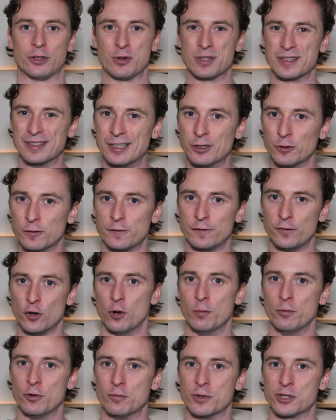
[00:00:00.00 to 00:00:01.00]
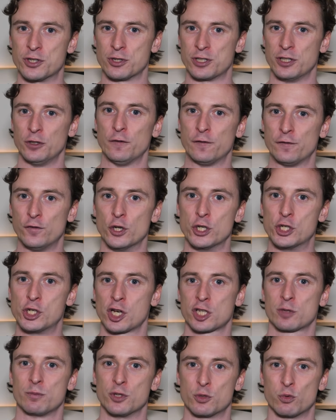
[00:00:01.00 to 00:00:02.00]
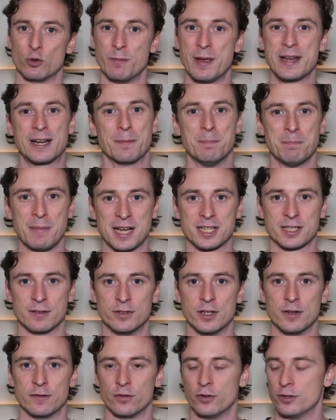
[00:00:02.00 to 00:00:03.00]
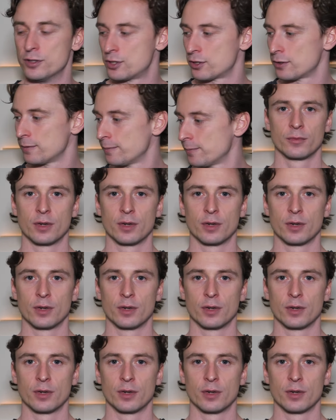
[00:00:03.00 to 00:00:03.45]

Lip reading: Those little foot movements, those little foot adjustments would make a massive difference.